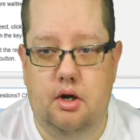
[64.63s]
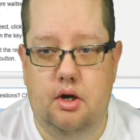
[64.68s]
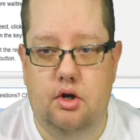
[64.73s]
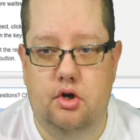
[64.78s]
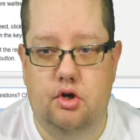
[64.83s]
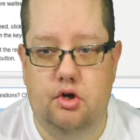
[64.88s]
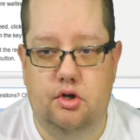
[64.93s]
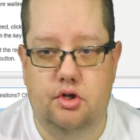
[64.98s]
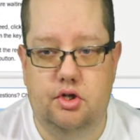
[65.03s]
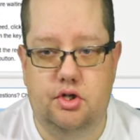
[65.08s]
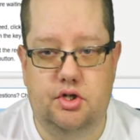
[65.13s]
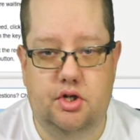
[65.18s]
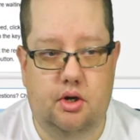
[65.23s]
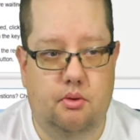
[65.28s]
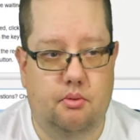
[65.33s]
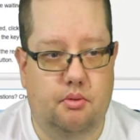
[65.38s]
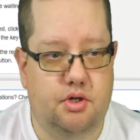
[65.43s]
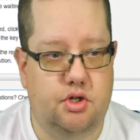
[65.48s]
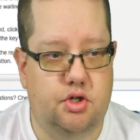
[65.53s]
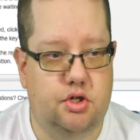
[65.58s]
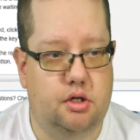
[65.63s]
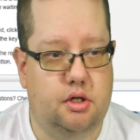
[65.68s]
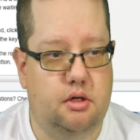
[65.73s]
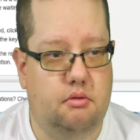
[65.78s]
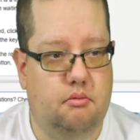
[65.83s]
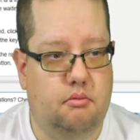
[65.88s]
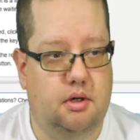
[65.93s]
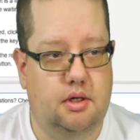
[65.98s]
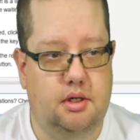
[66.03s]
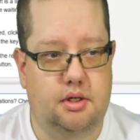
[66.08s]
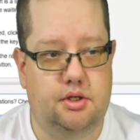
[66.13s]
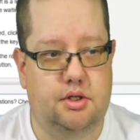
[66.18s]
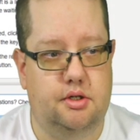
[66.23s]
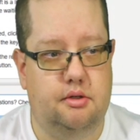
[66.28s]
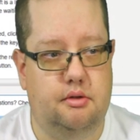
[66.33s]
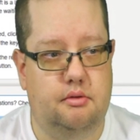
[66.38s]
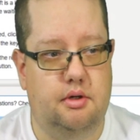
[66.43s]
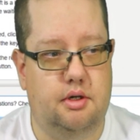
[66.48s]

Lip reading: So what you're going to want to do